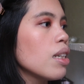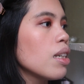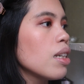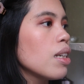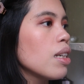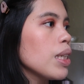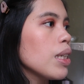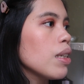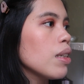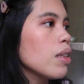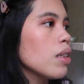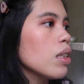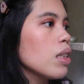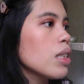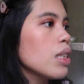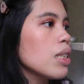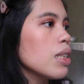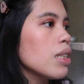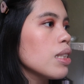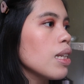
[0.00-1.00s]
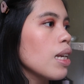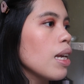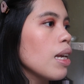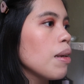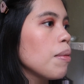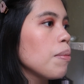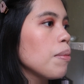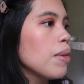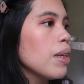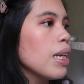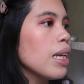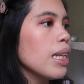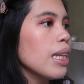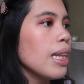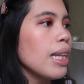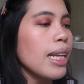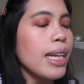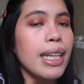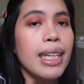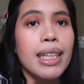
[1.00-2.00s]
because I'm not
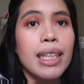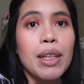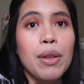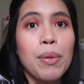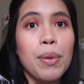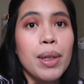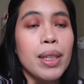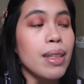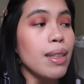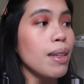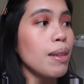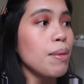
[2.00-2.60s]
liking what I'm